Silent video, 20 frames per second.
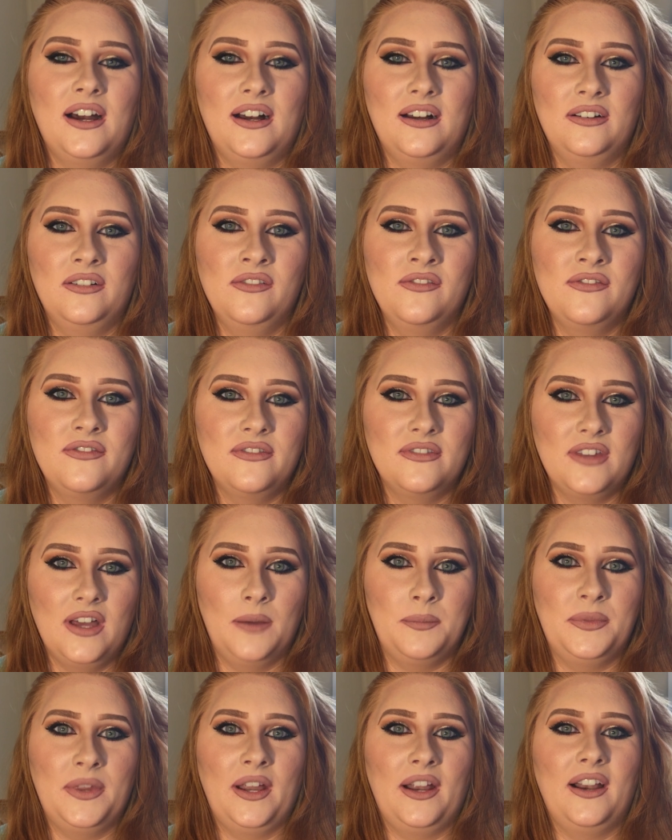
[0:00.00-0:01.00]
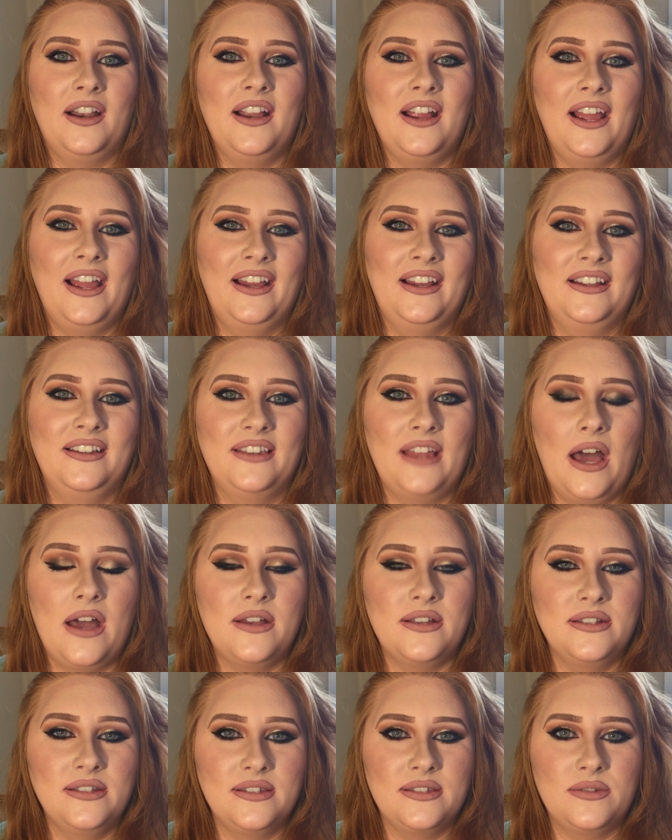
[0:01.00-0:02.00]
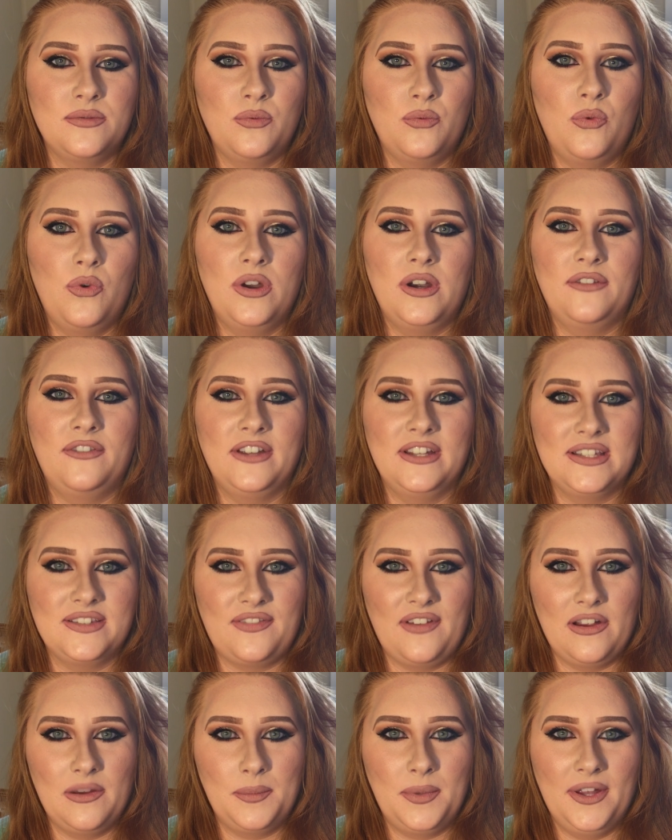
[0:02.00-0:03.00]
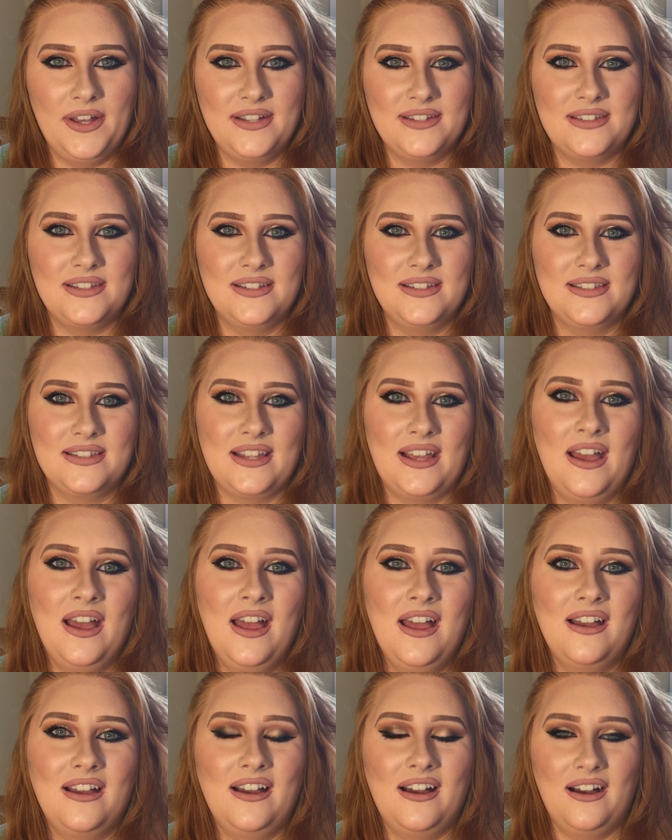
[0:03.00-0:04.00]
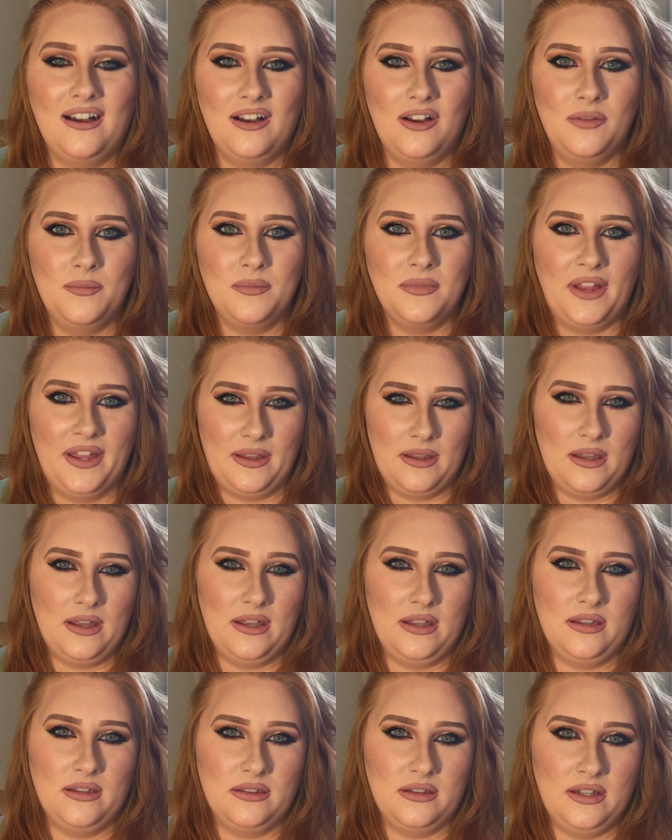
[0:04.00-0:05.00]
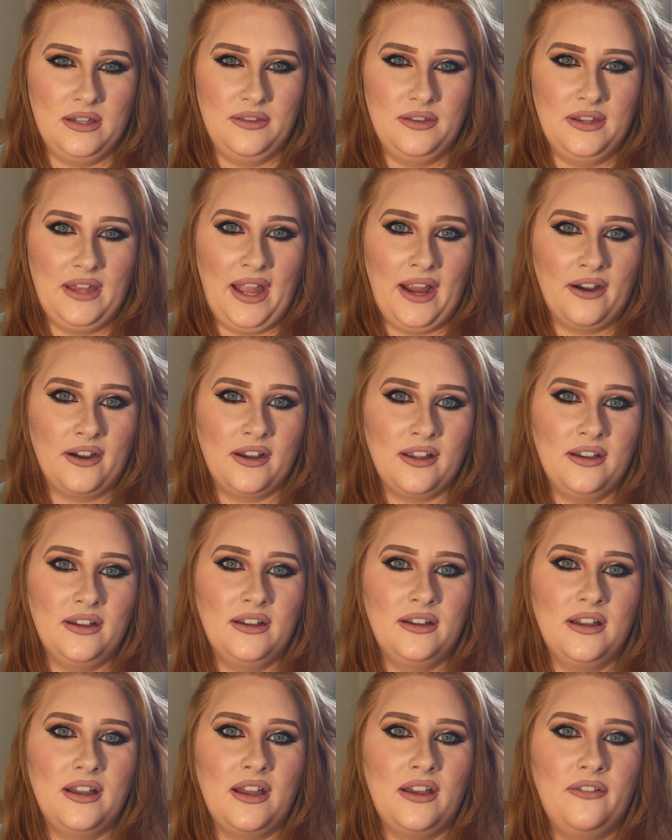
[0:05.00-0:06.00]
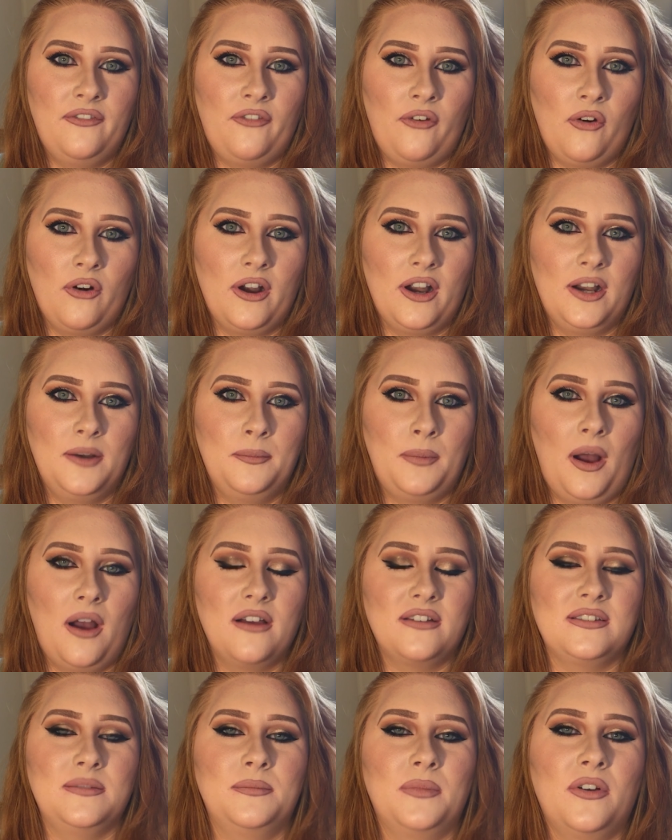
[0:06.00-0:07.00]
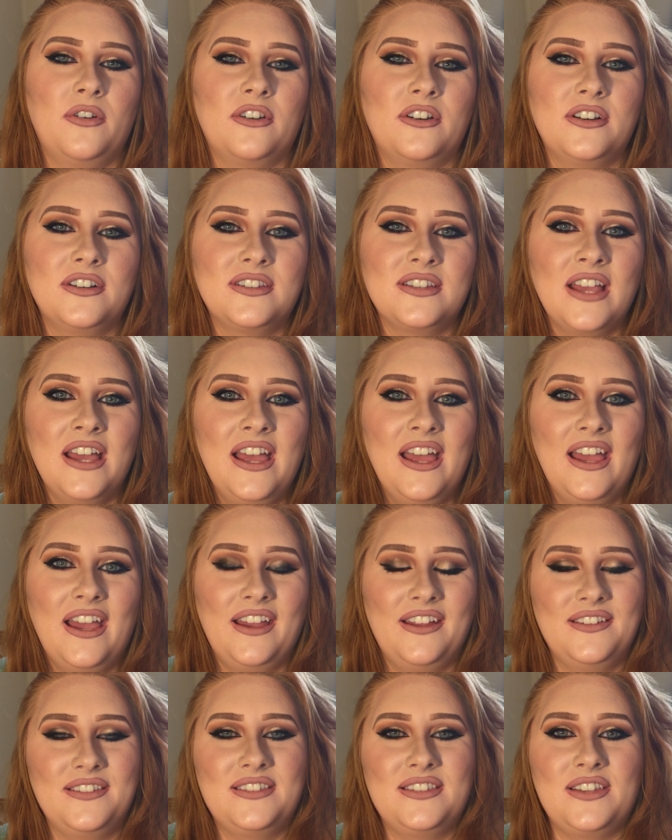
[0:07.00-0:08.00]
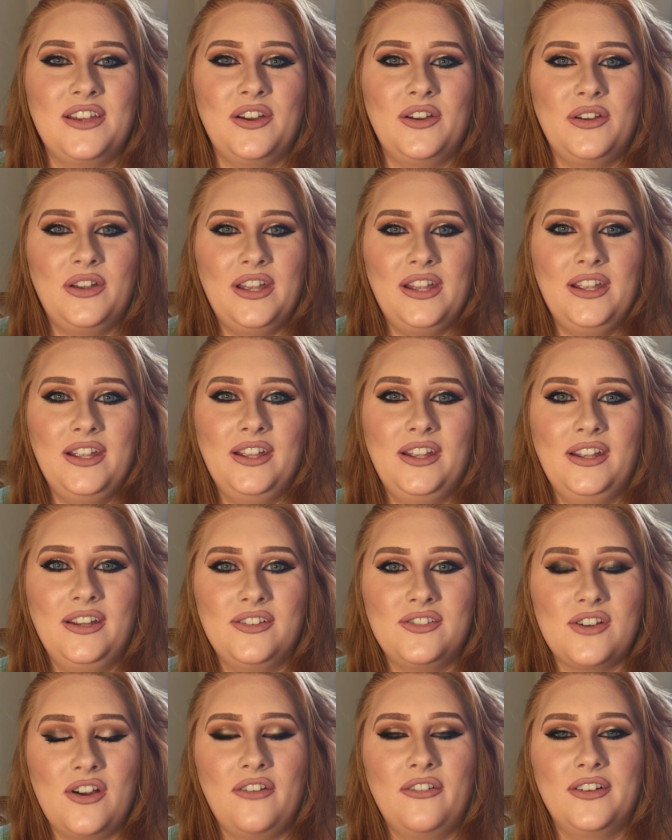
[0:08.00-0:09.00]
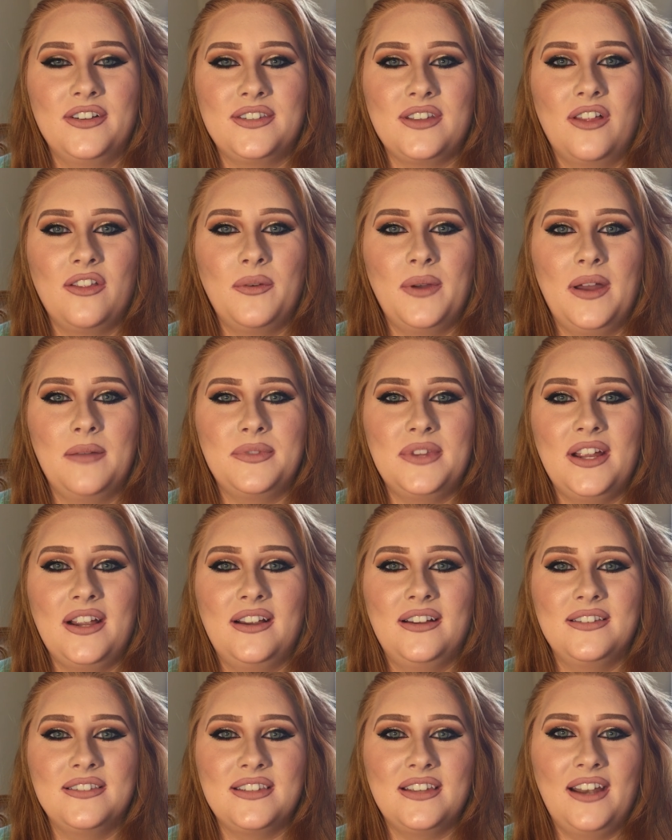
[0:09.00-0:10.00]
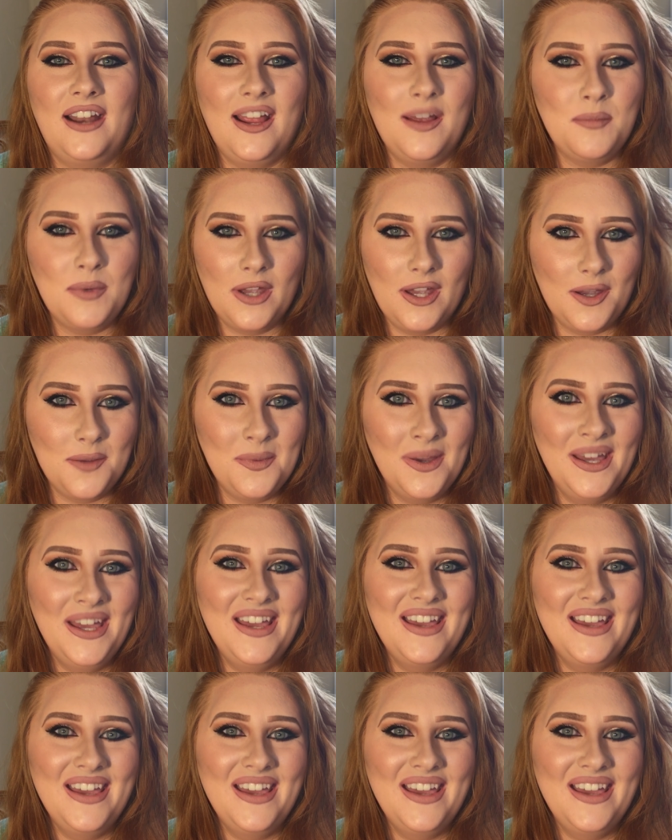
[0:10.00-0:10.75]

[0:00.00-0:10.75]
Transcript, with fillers: um, up there and that is one of his favorite places um, like in the area for Bogs and Boulders and so he drove us all the way up there and said, hey babe,